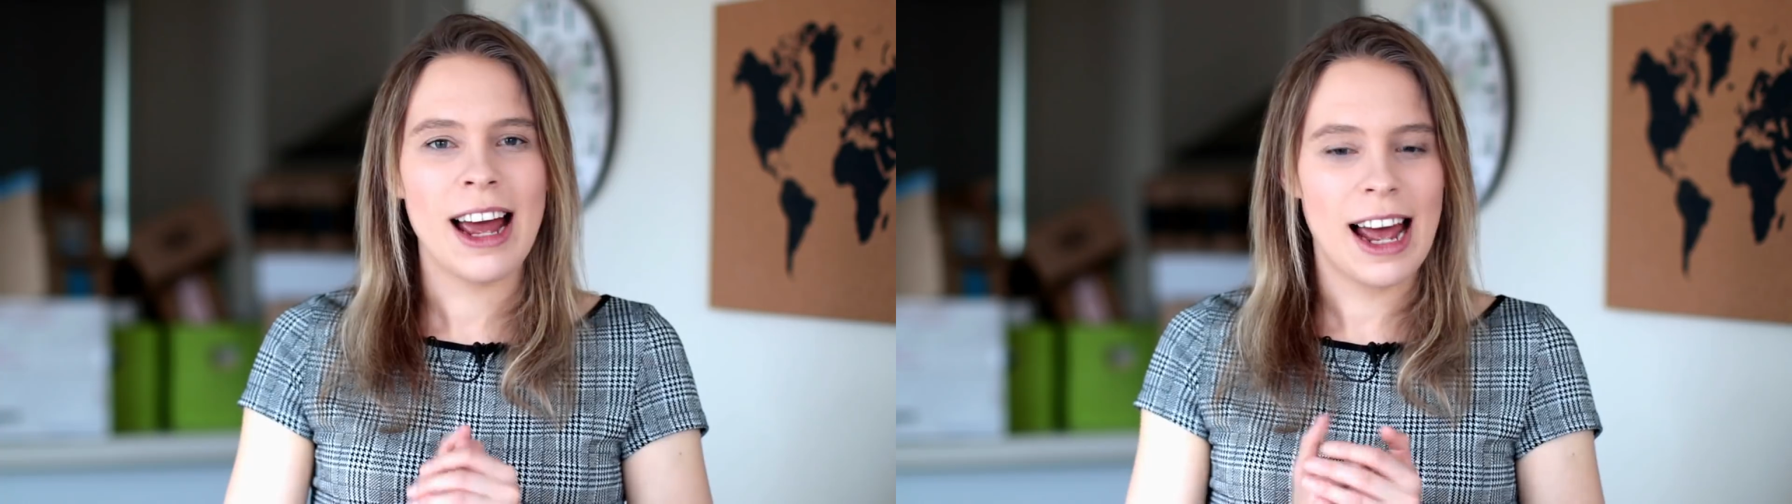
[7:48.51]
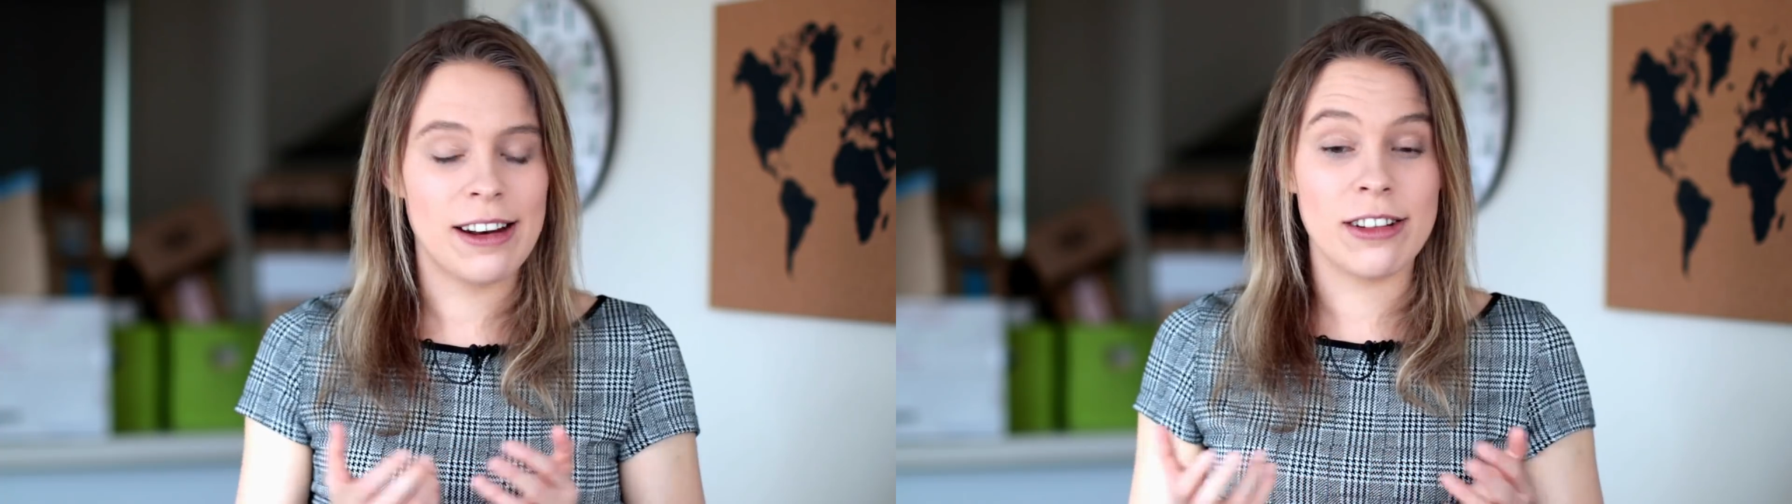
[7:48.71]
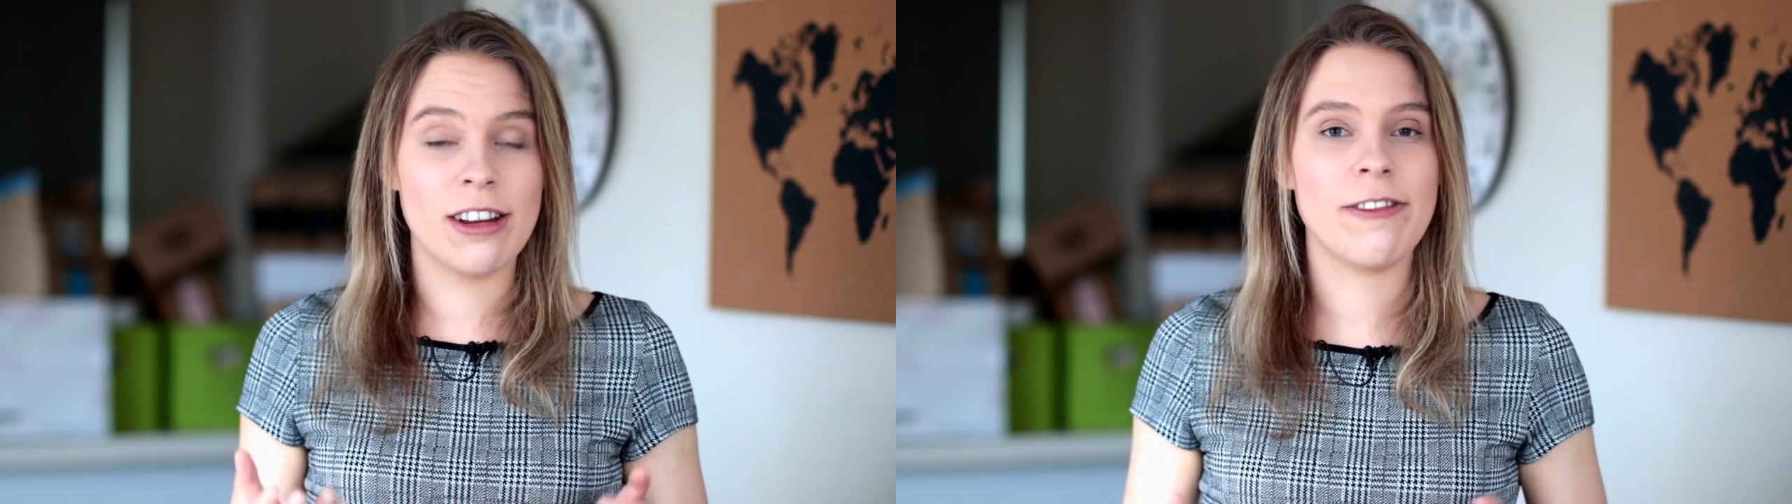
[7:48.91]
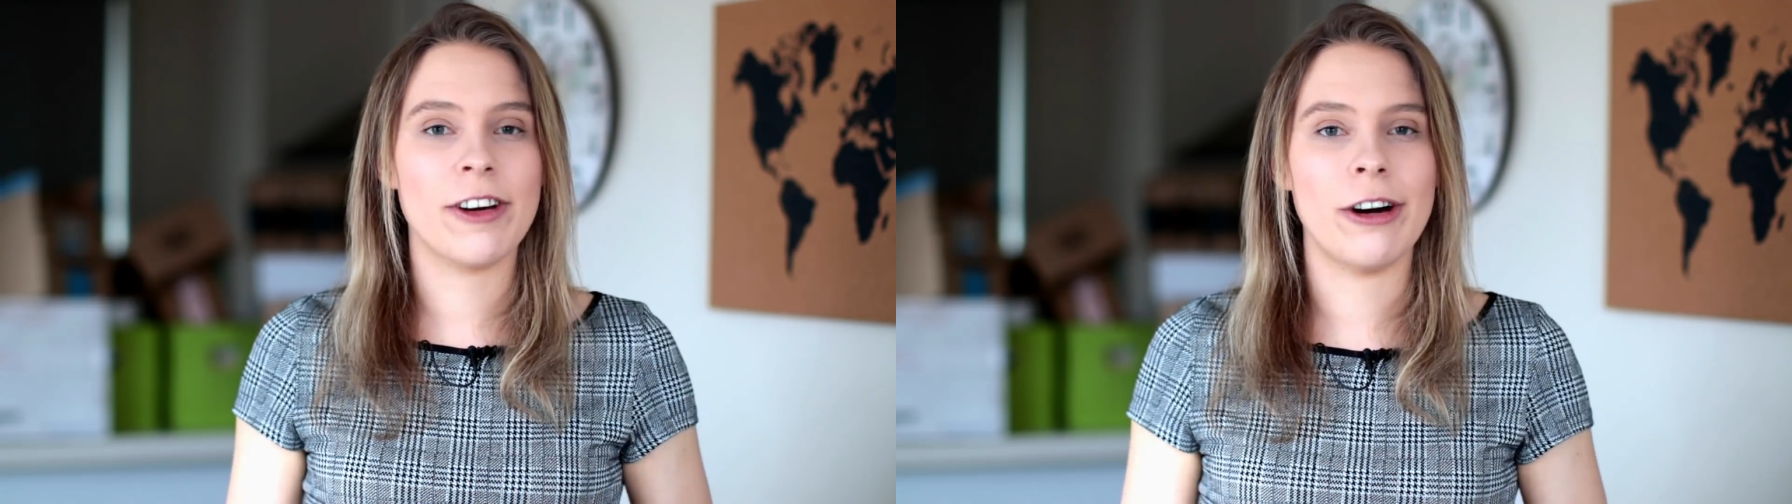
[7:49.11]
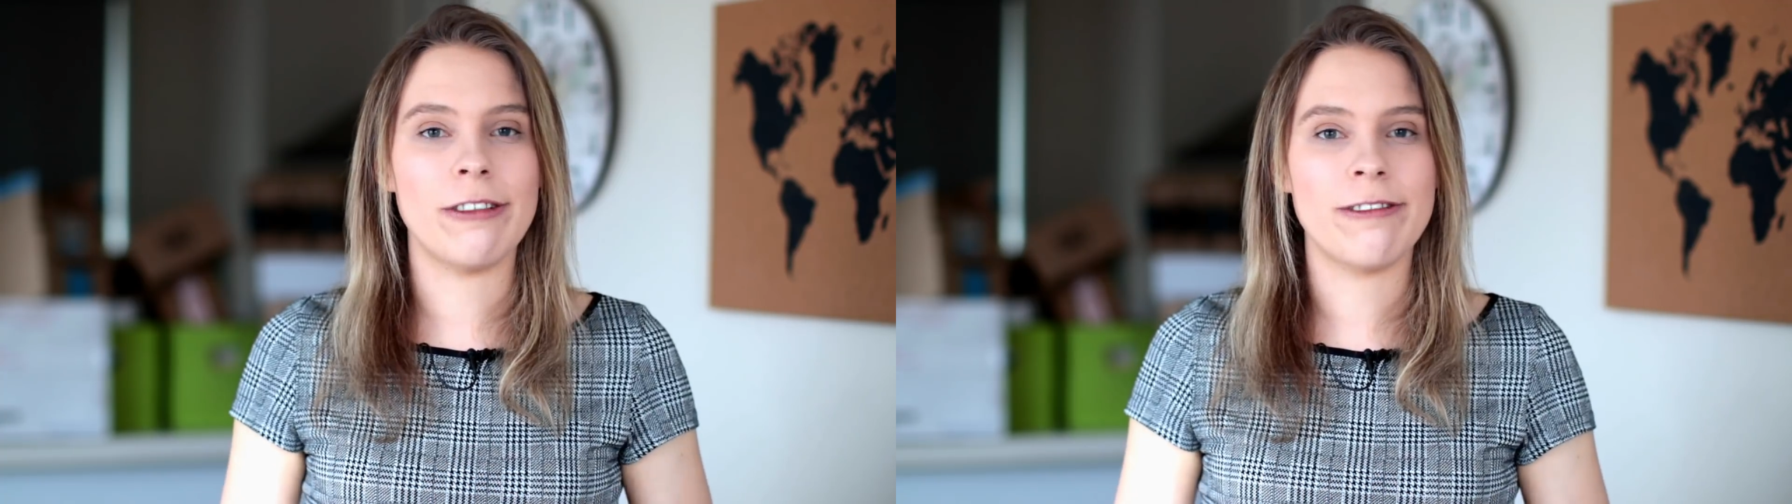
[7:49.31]
and
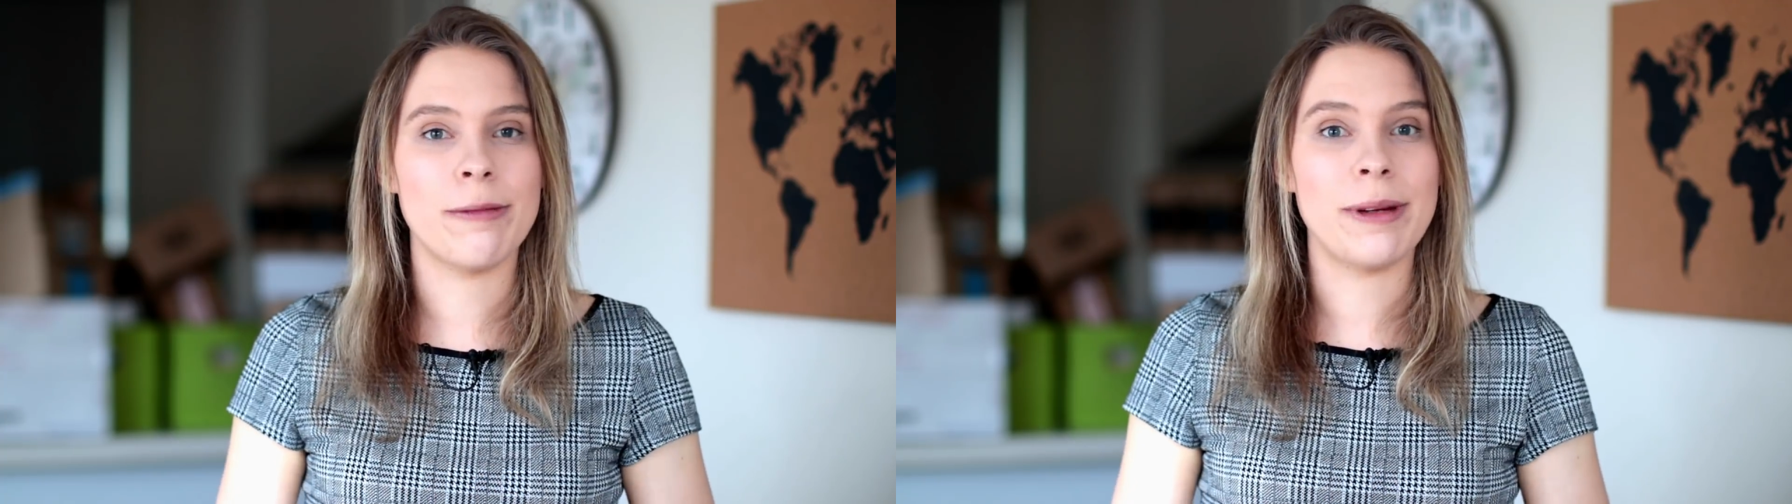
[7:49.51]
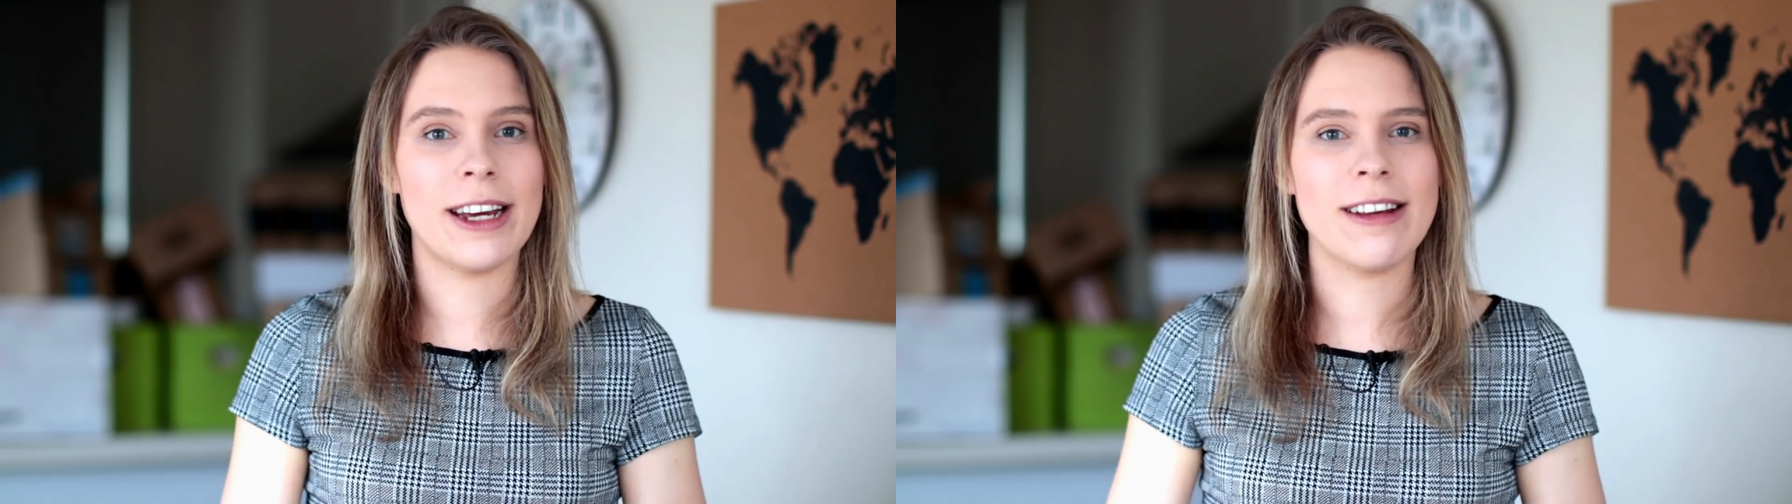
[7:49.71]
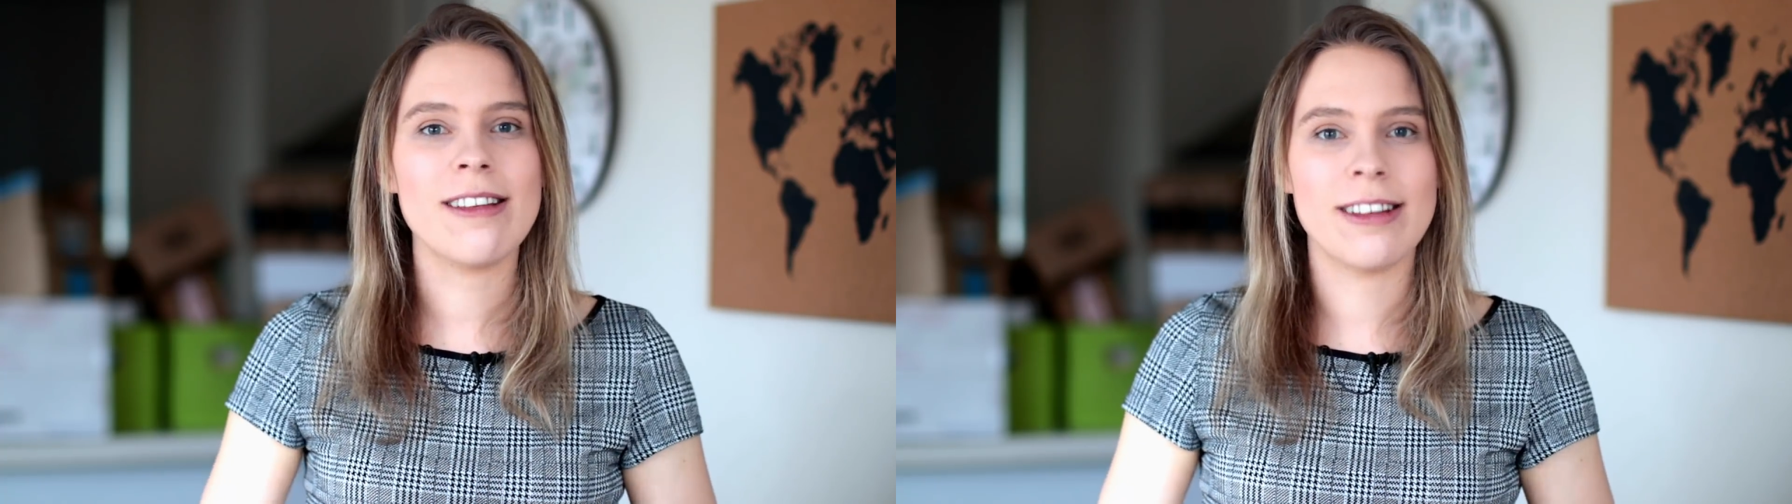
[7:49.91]
difficult for beginners